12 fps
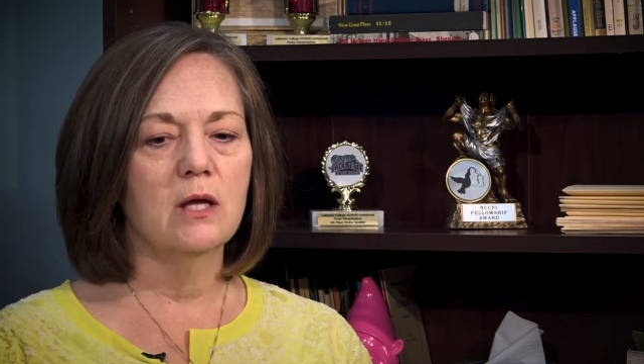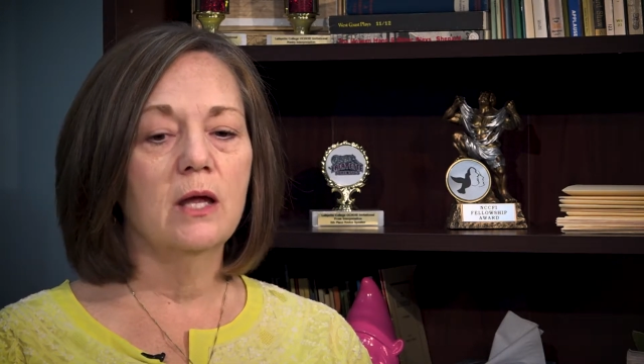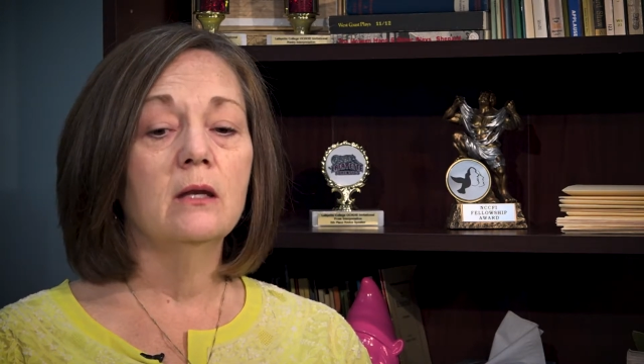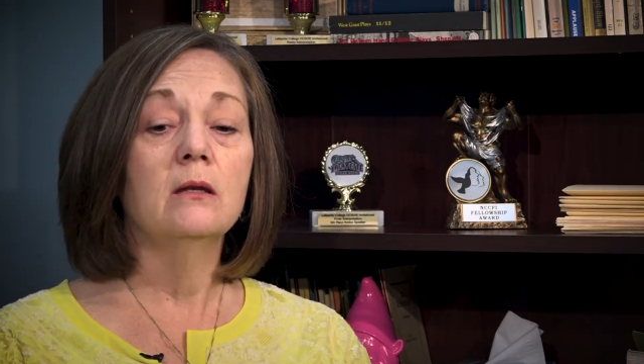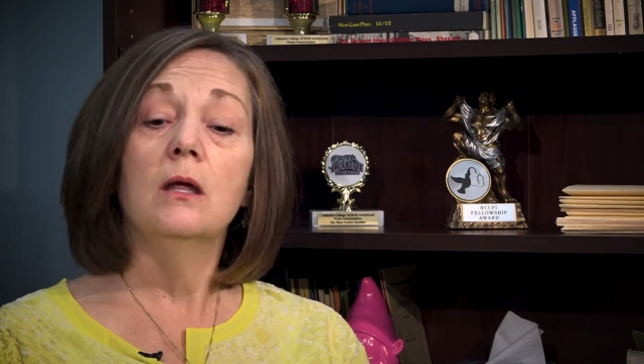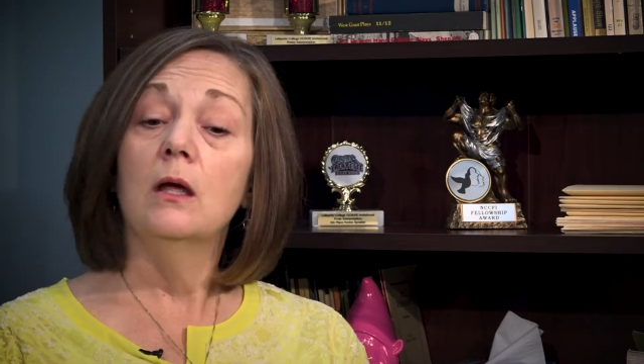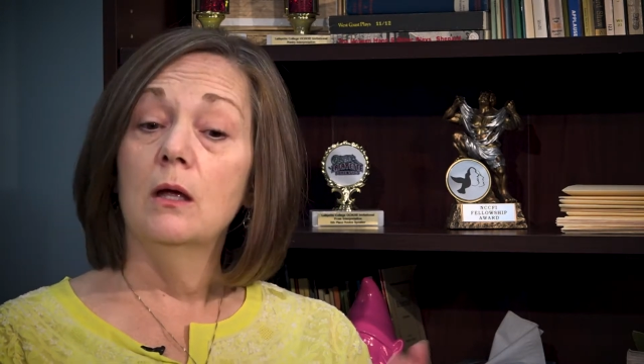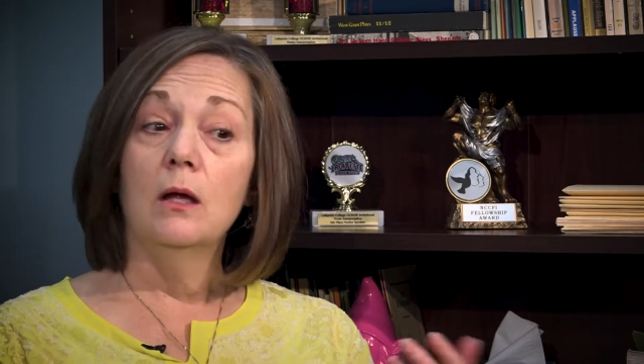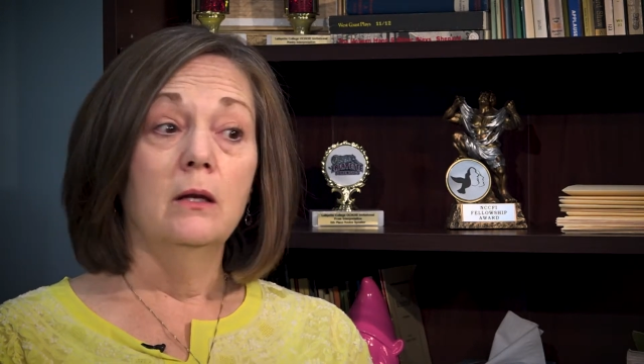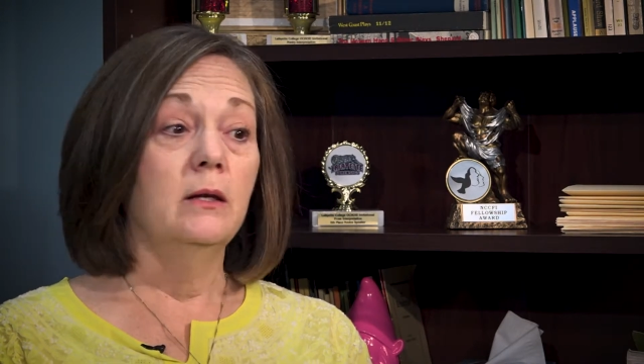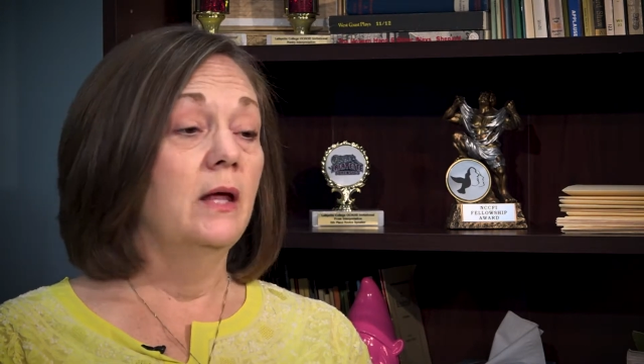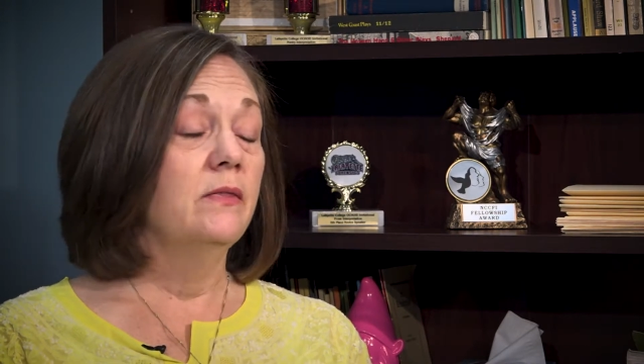And
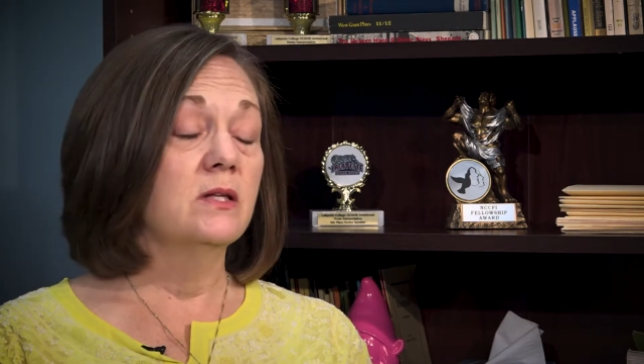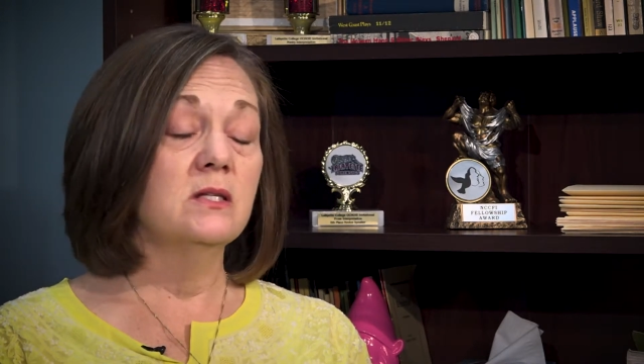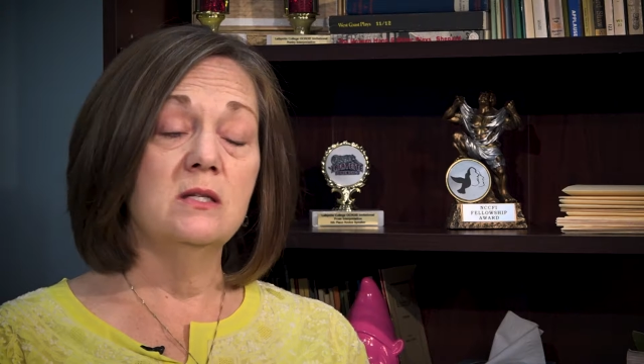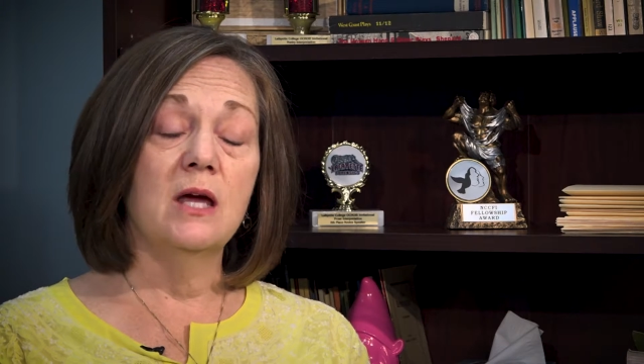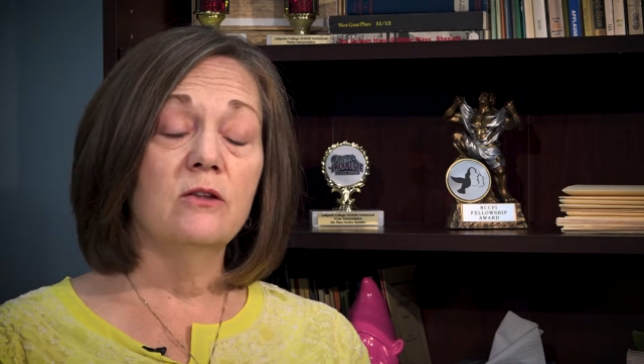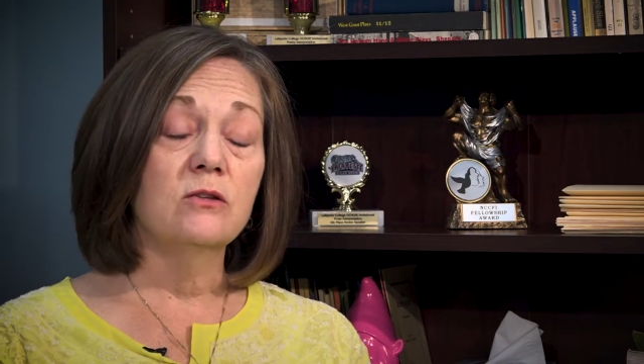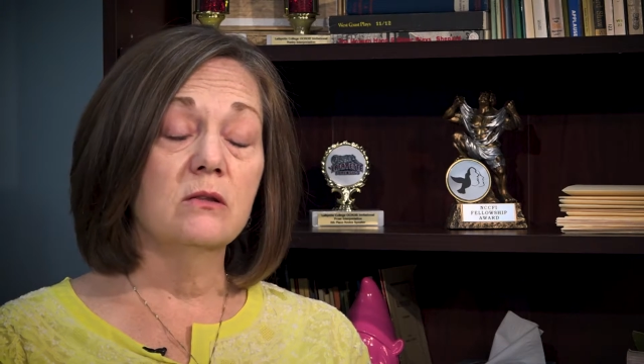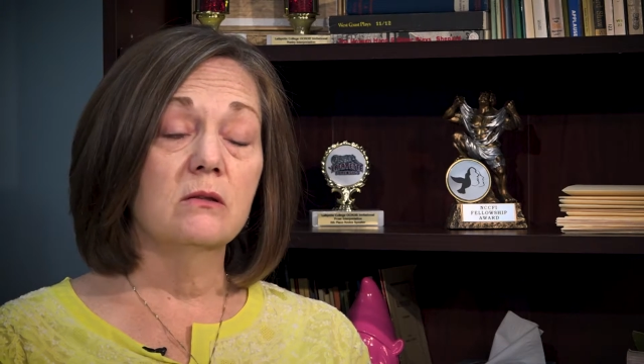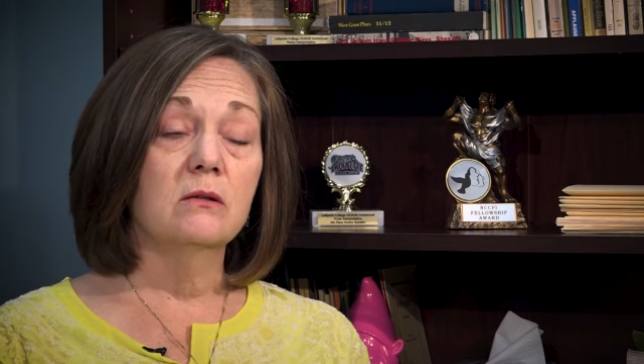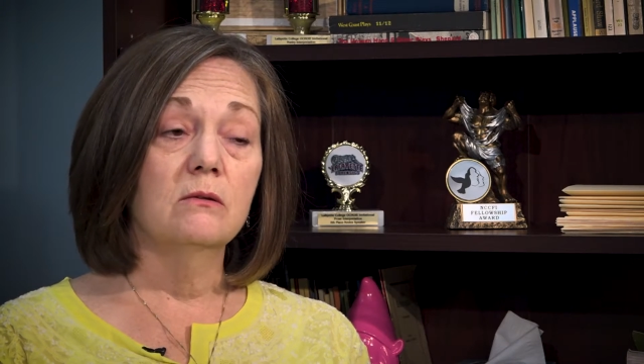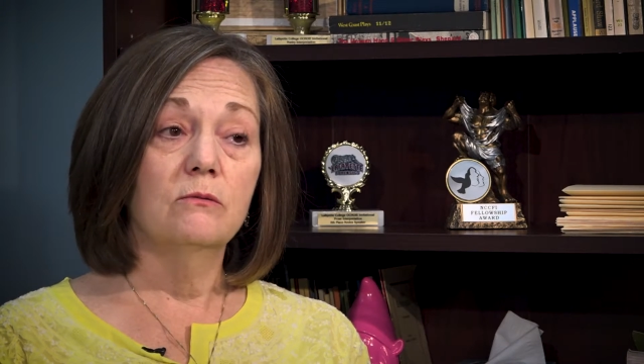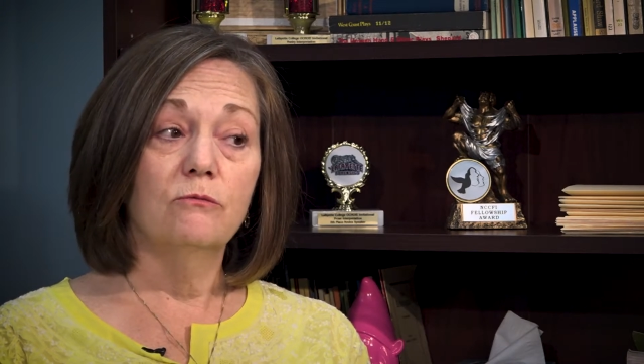Nathan's death
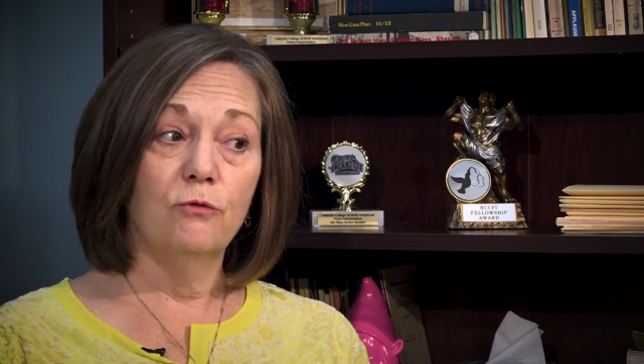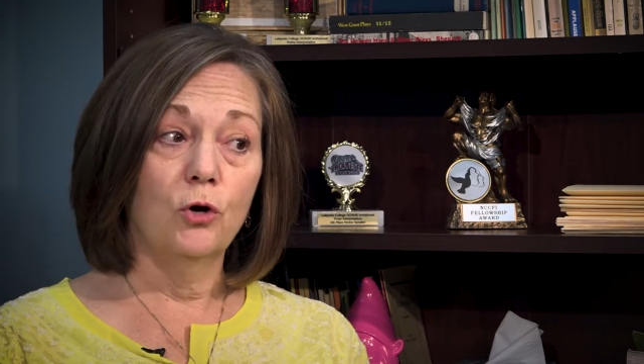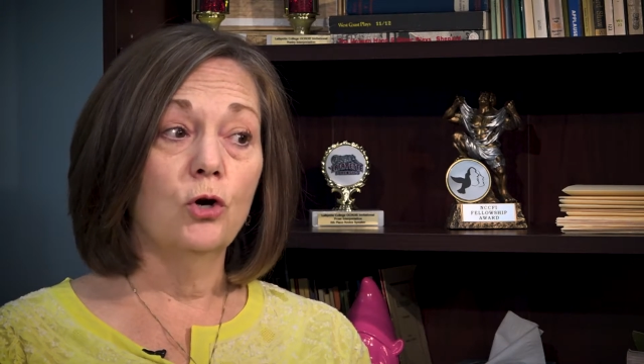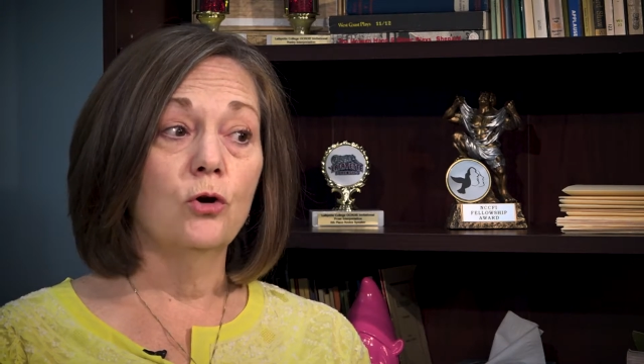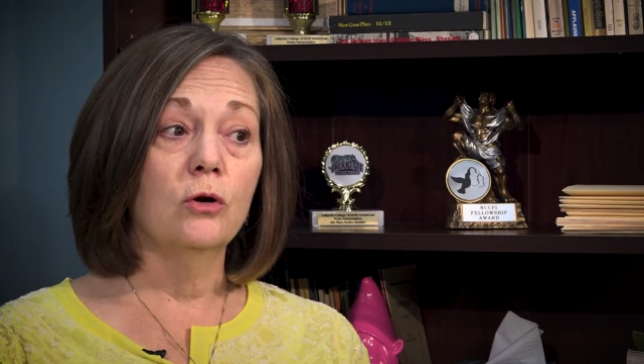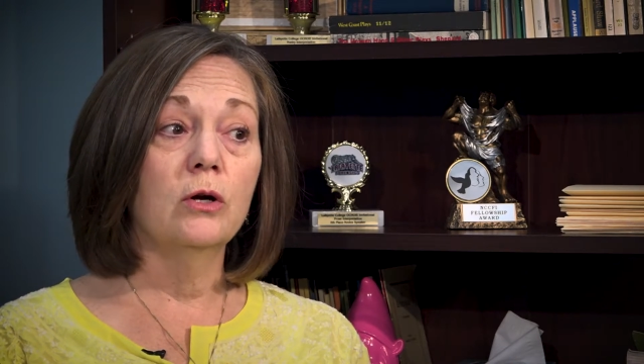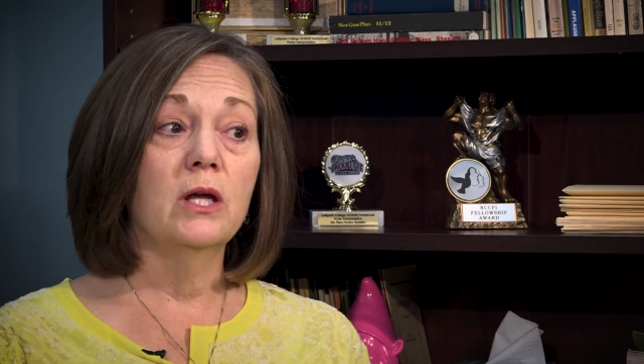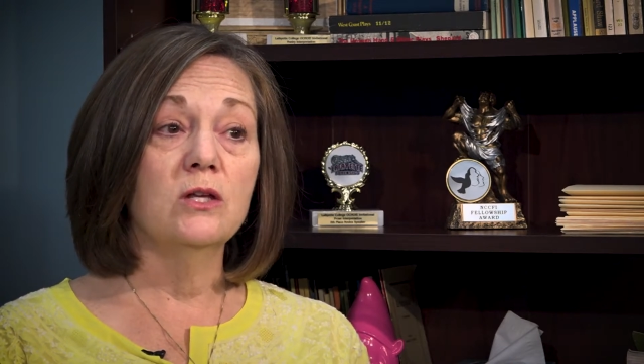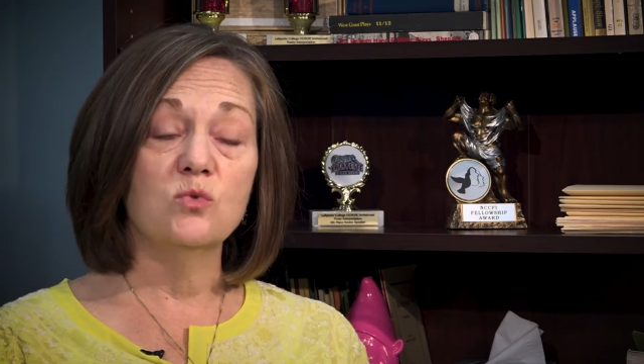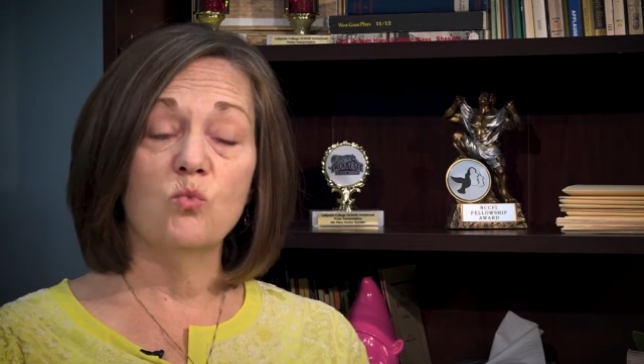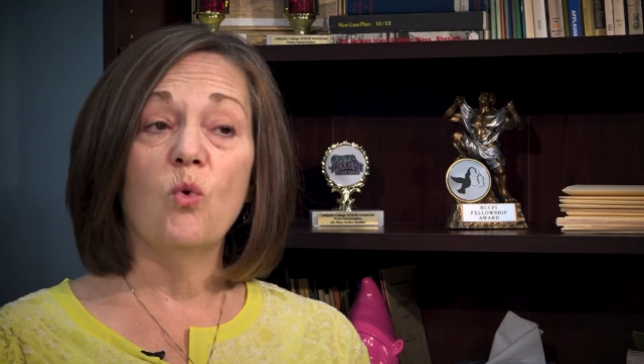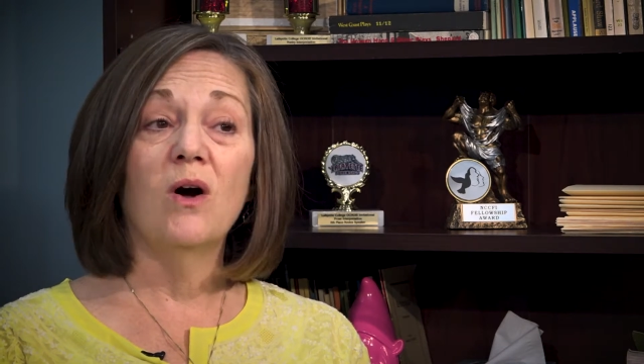for her
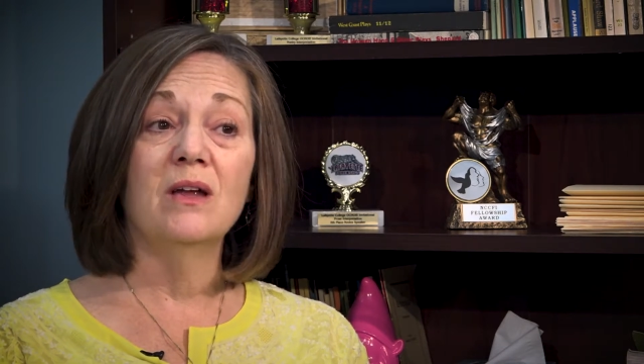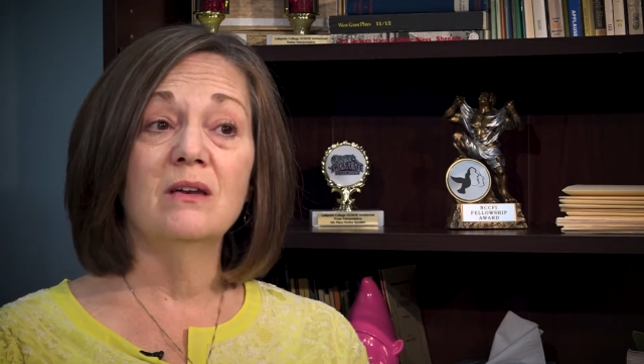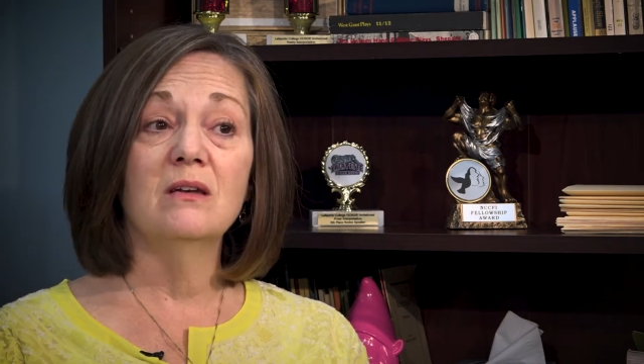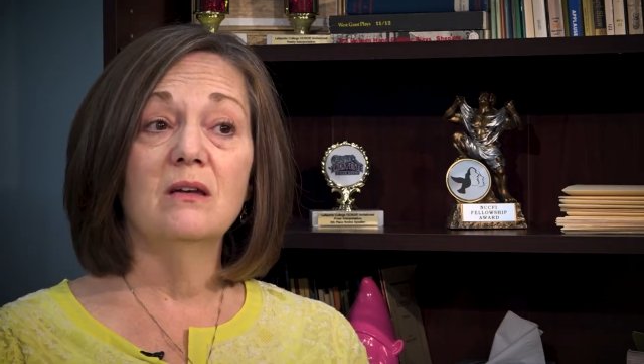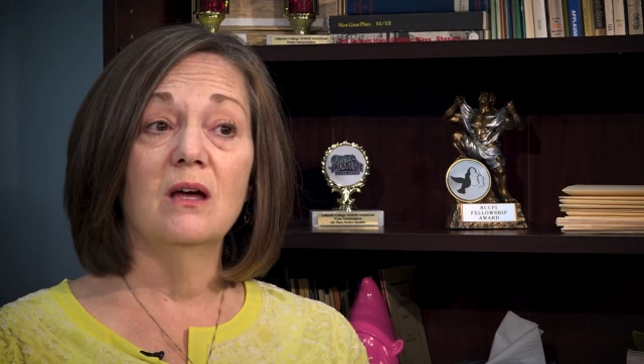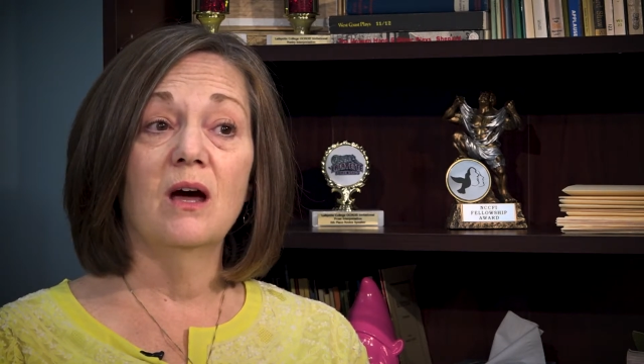is one